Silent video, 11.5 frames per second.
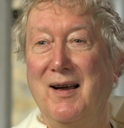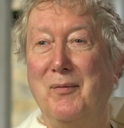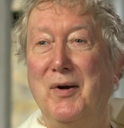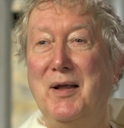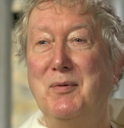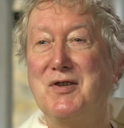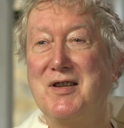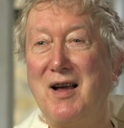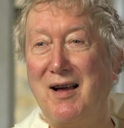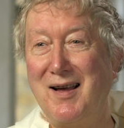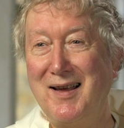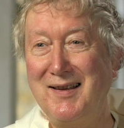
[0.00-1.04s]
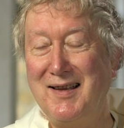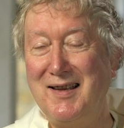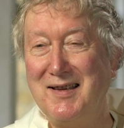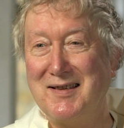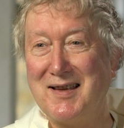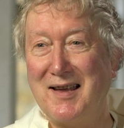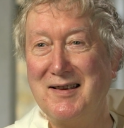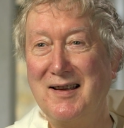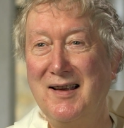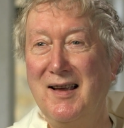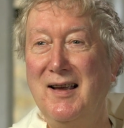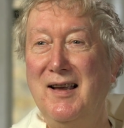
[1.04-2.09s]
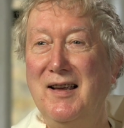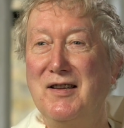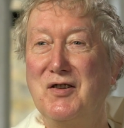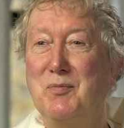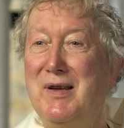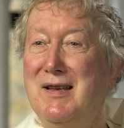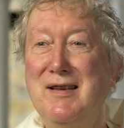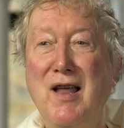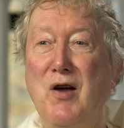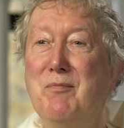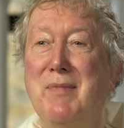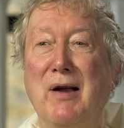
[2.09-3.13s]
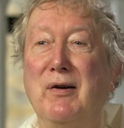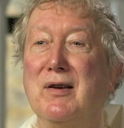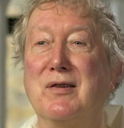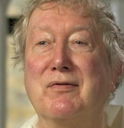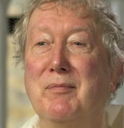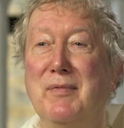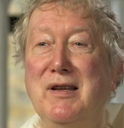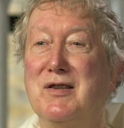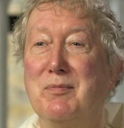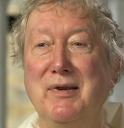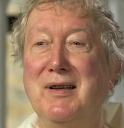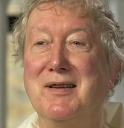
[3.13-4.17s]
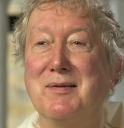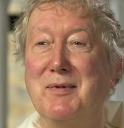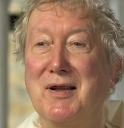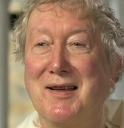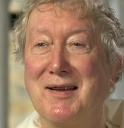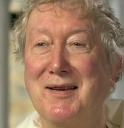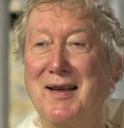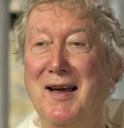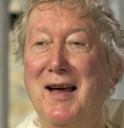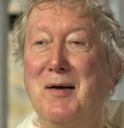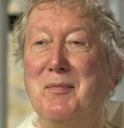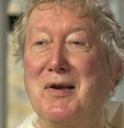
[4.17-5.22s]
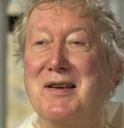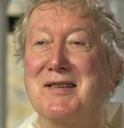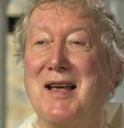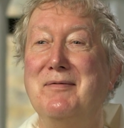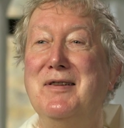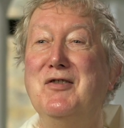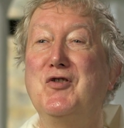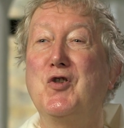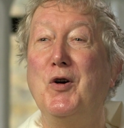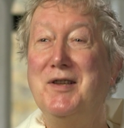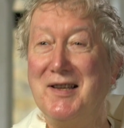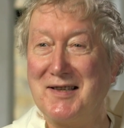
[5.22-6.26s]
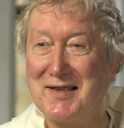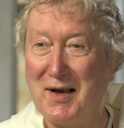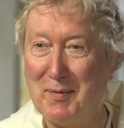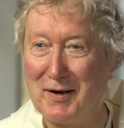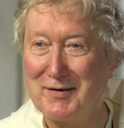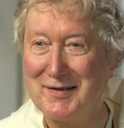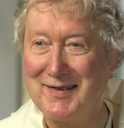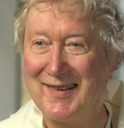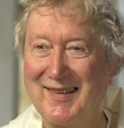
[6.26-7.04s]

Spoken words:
And when he was dying, he said, "It has been no merit for me to be a Dominican because I've enjoyed it so much."